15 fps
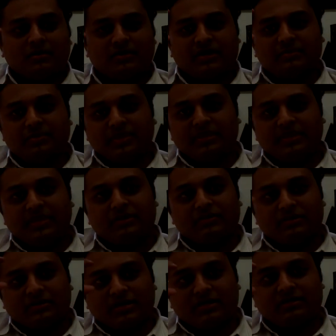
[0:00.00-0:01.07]
red bindi or
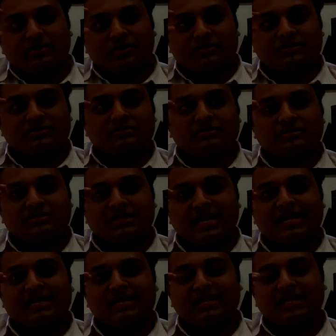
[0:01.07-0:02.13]
the red dots,
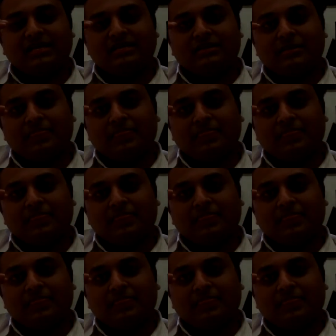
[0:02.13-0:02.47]
slightly